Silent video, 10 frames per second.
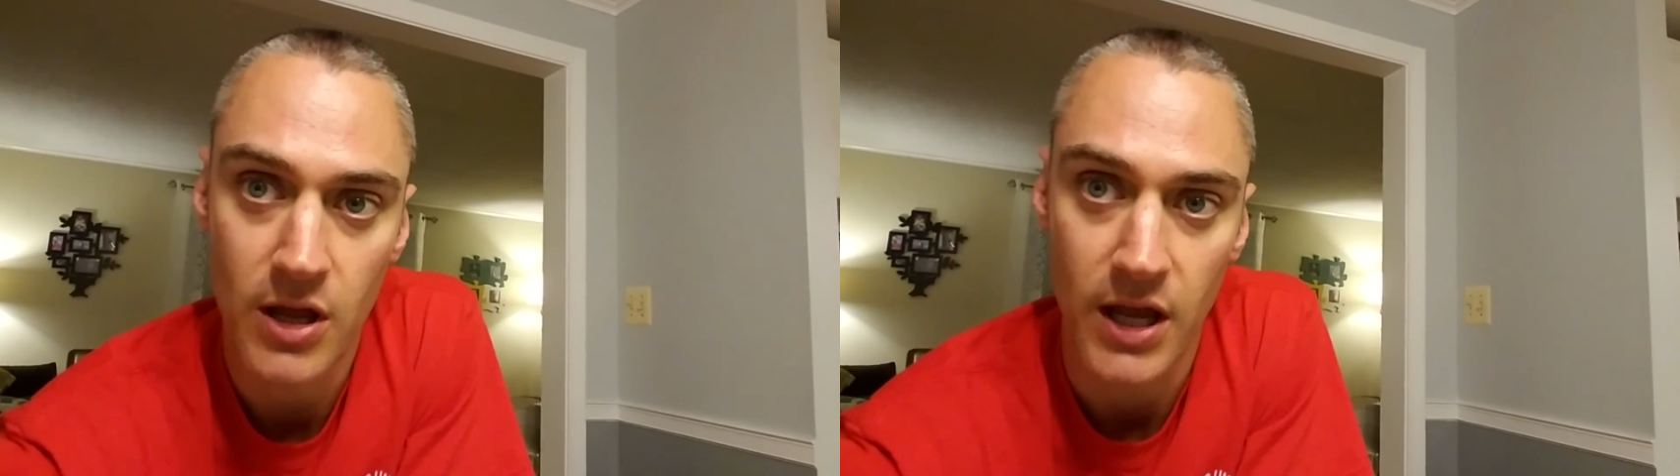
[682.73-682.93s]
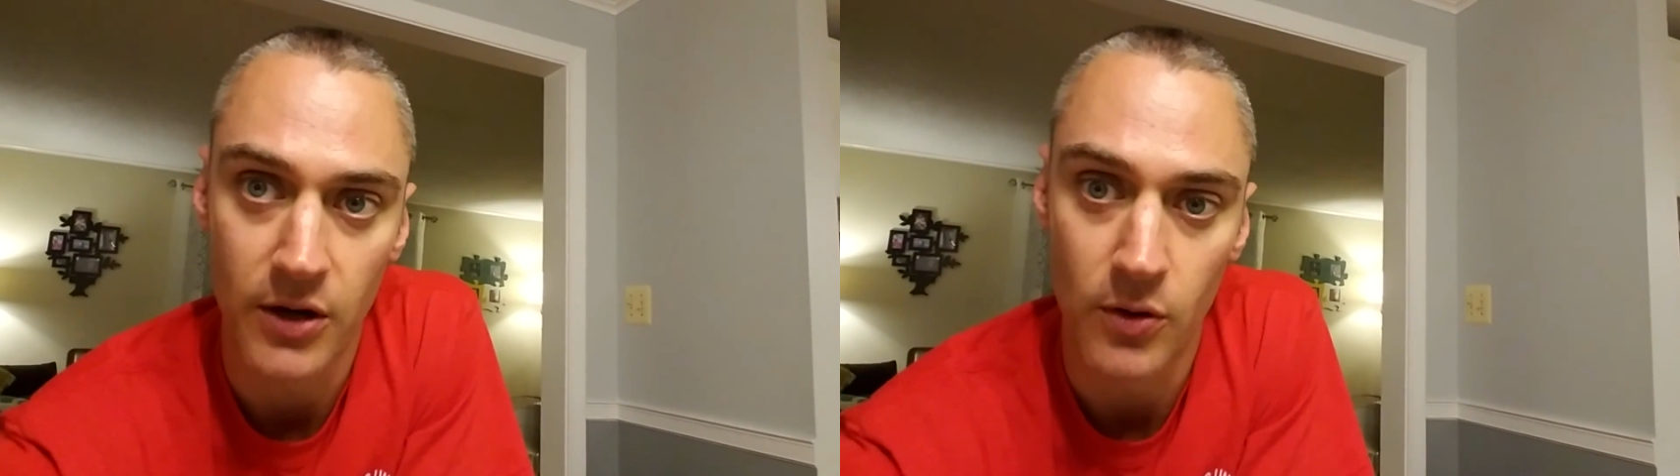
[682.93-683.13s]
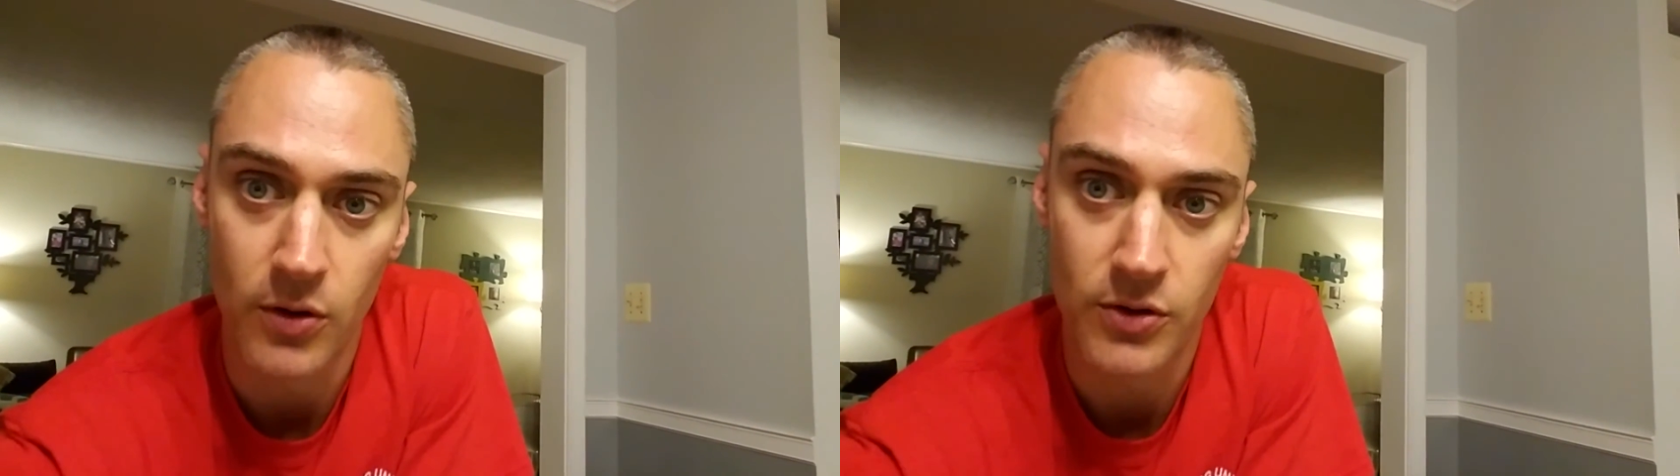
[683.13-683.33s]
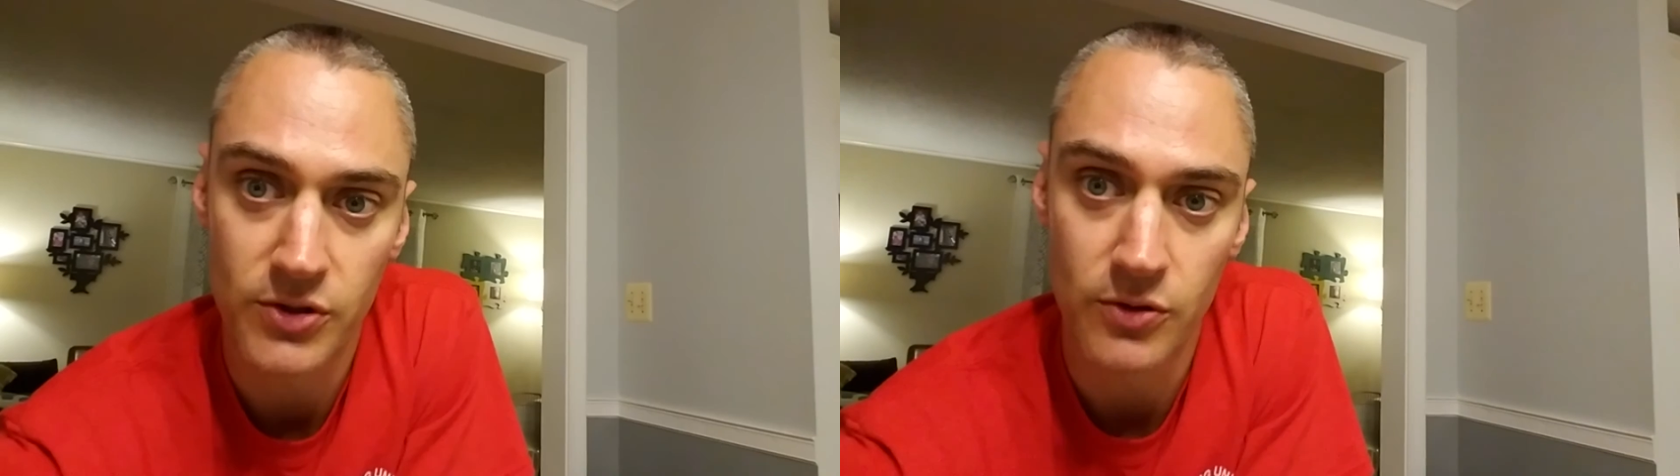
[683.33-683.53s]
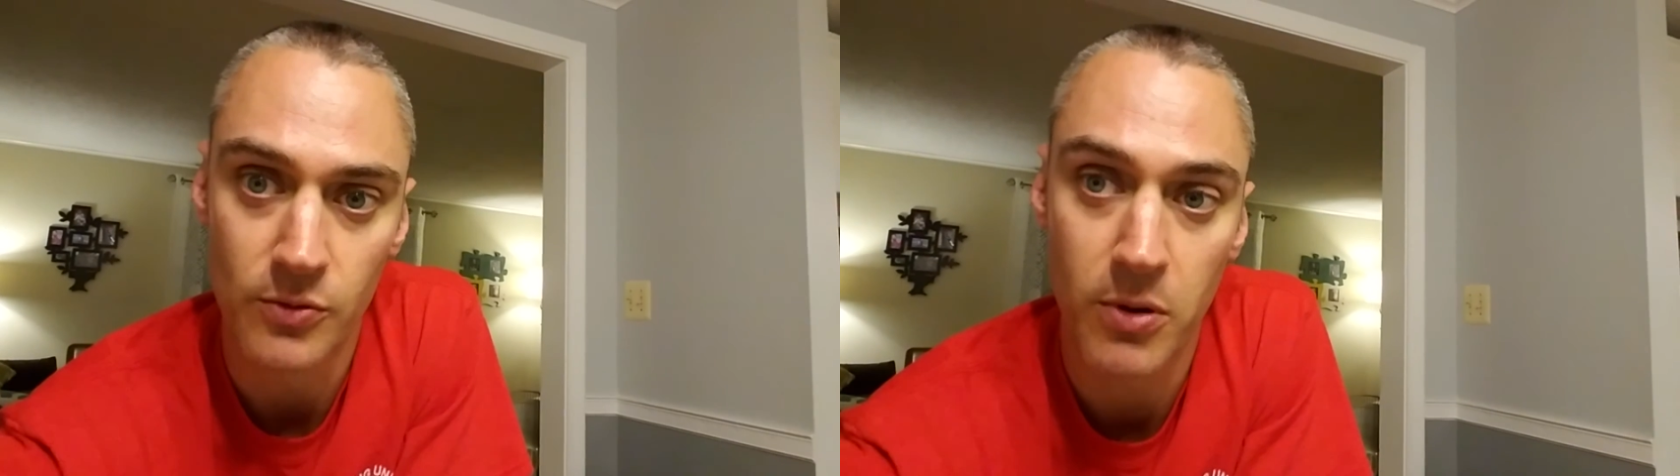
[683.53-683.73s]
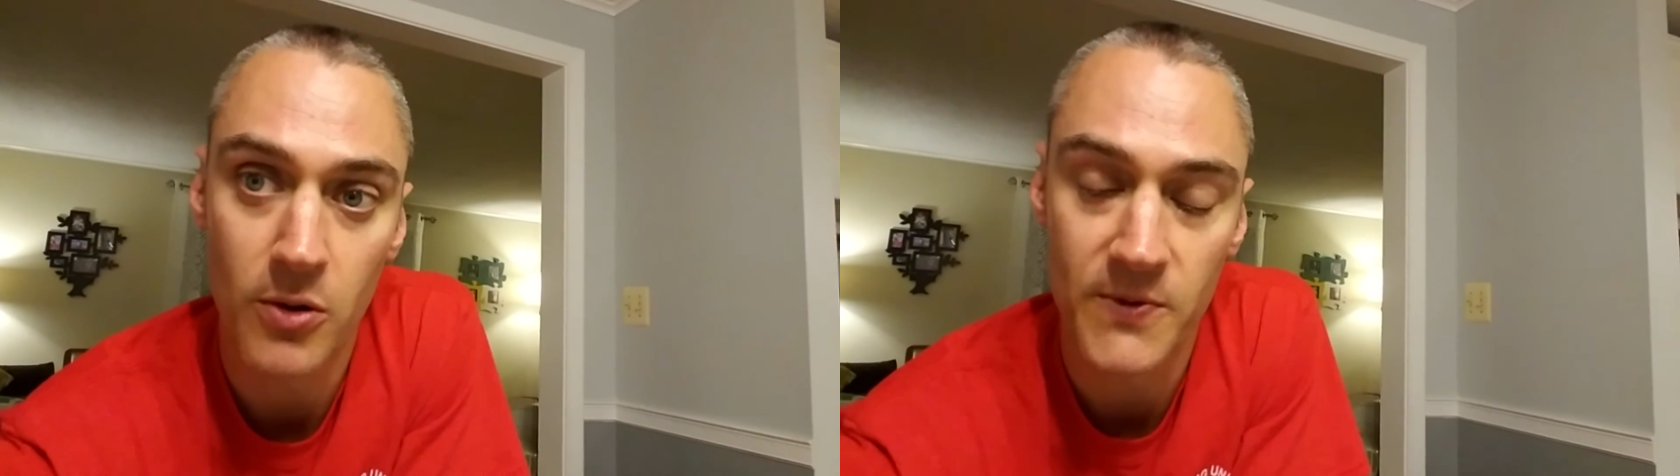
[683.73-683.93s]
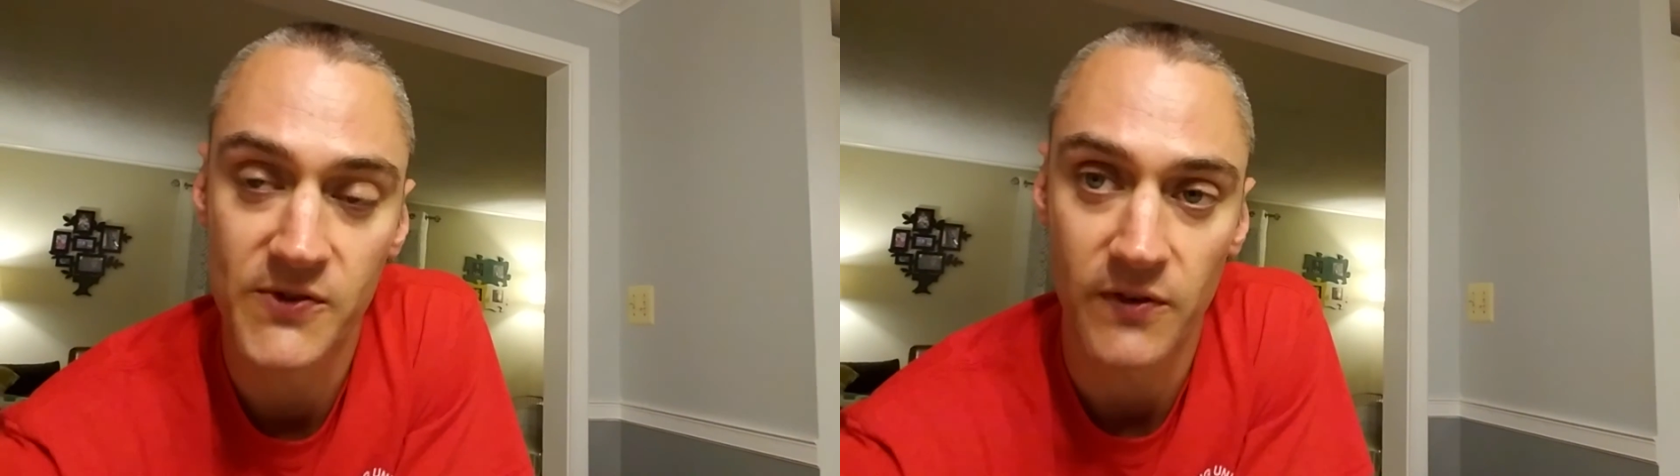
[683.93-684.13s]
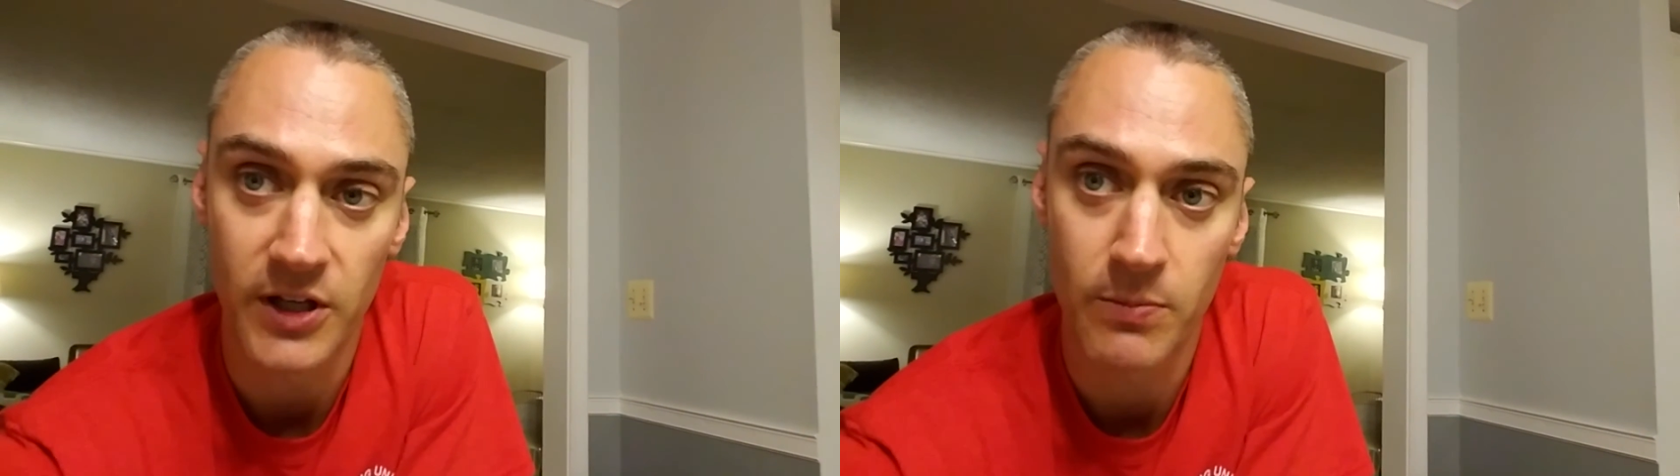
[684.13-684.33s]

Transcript: in order to purposefully